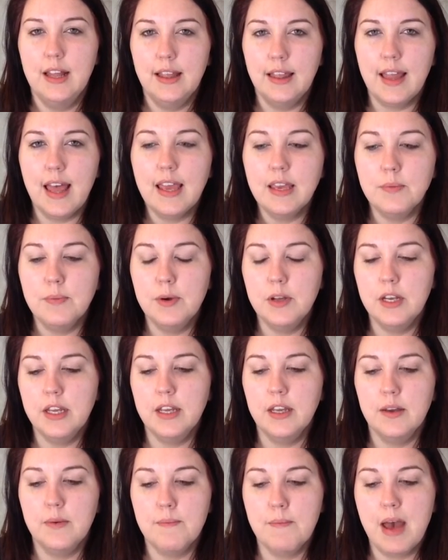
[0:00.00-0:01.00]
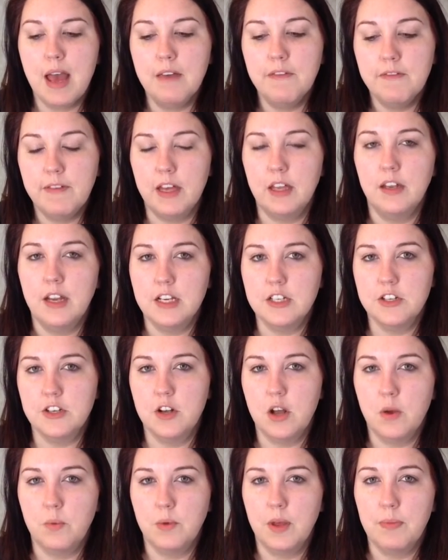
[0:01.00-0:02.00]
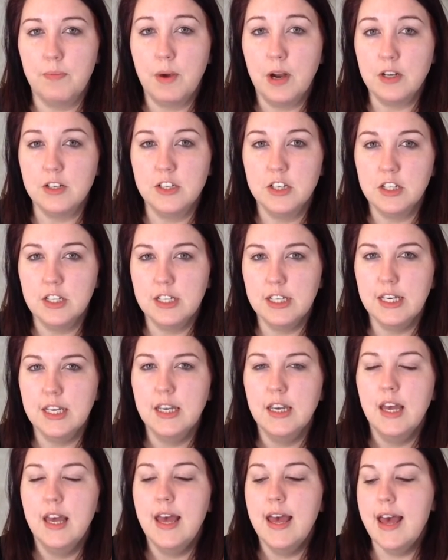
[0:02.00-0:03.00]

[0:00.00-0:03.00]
like putting my foundation on with personally.